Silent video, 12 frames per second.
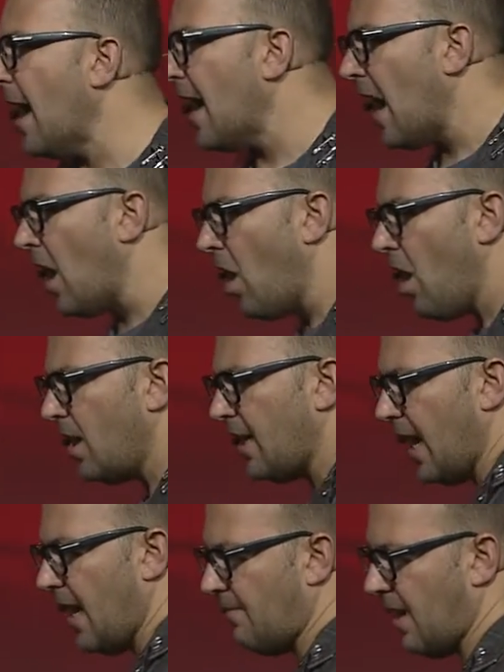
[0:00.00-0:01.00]
along
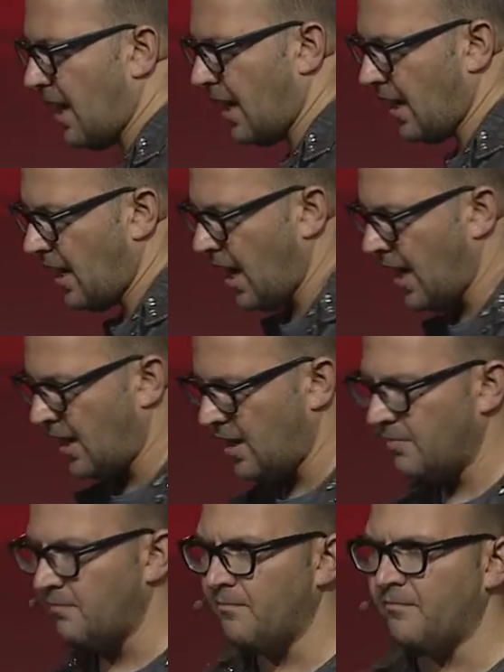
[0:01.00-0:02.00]
came uh, uh,
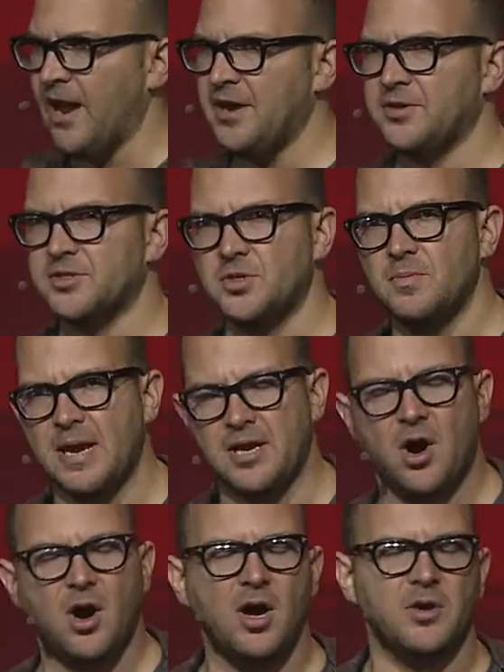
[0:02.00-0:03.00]
vendors who made
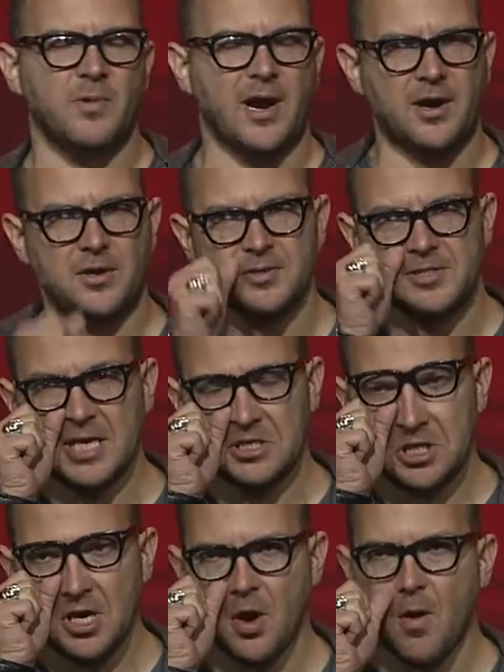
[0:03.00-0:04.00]
hardware who said,
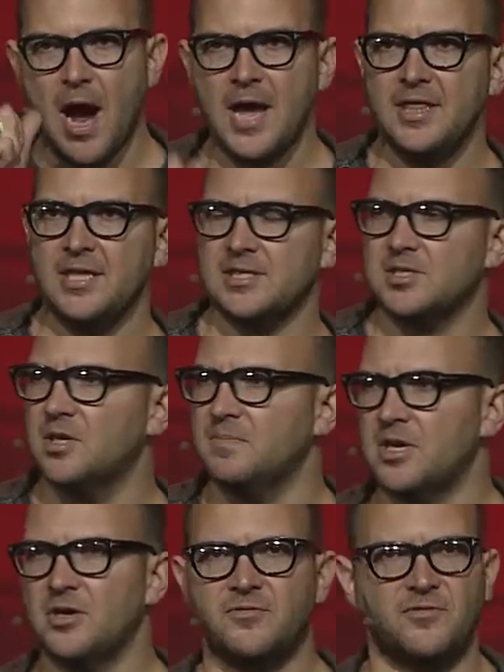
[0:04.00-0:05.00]
you know, I think this could
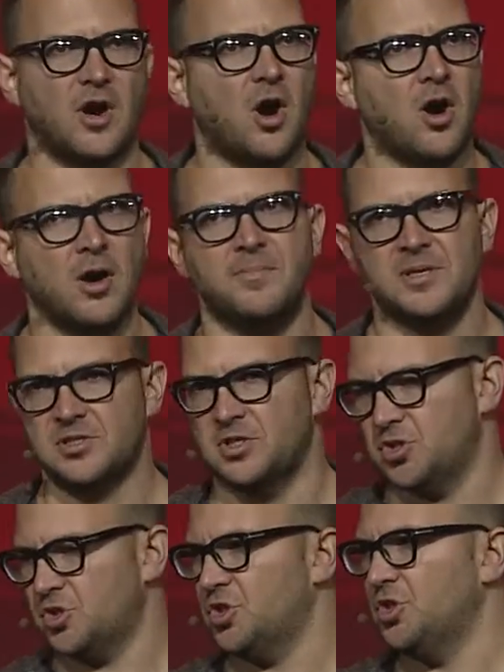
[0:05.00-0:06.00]
be good for our
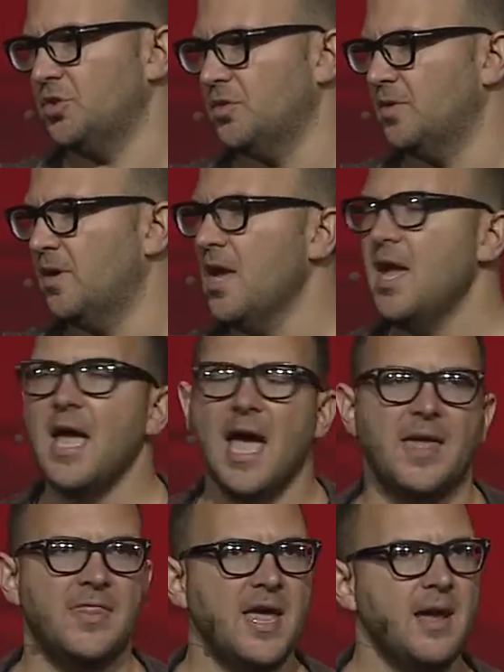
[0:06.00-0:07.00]
business too.
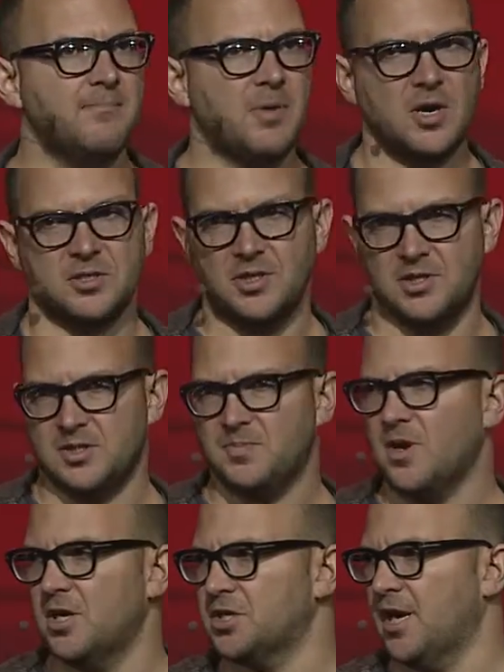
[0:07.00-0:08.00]
And they embarked on this
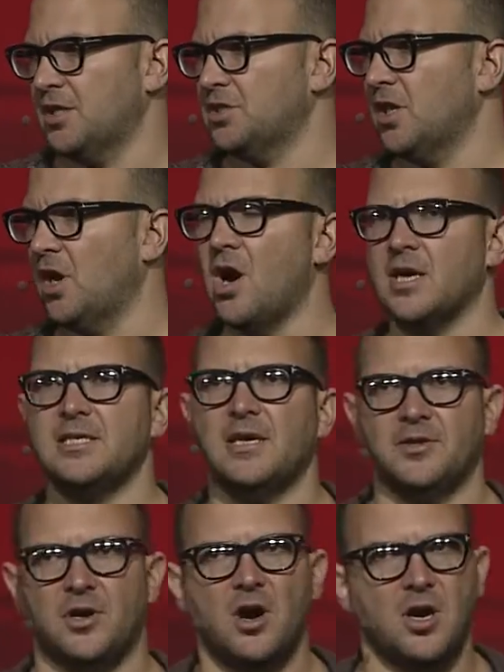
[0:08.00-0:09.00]
project to lock
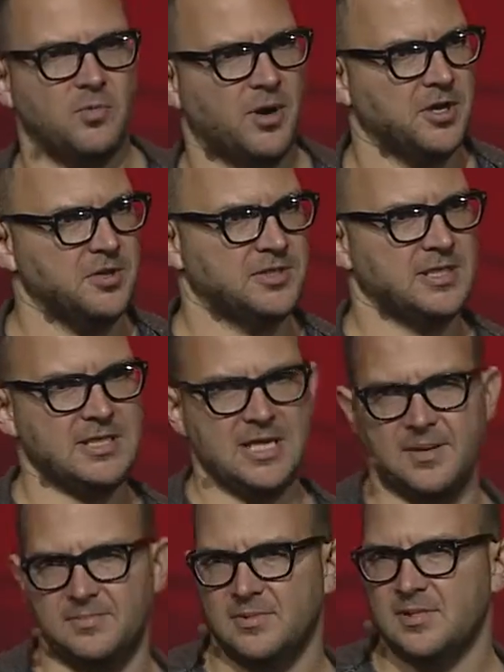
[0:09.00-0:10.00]
down their hardware using,
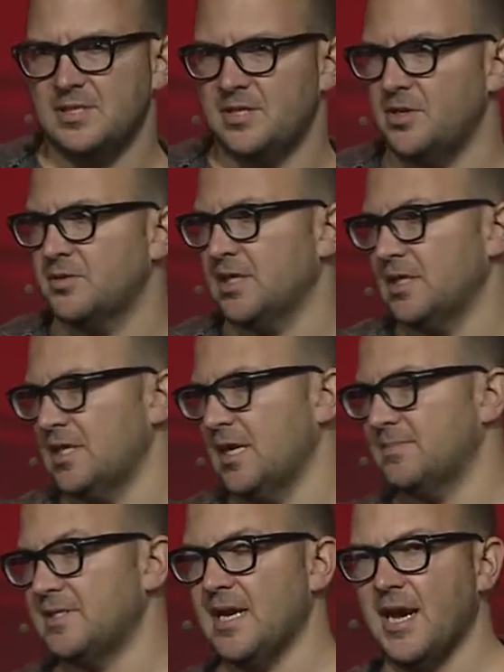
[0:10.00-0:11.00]
DM, using the
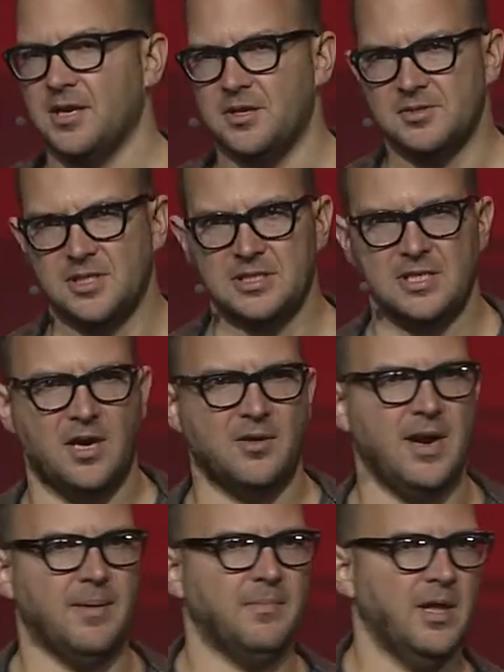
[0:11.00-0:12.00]
DMCA and using
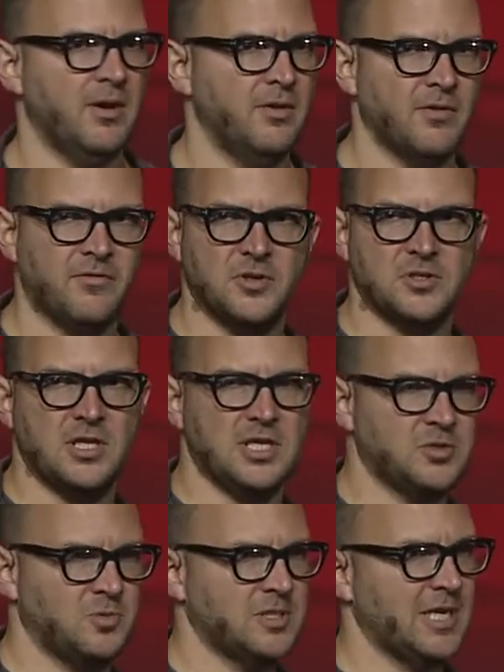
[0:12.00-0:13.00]
DRM. And the first of these was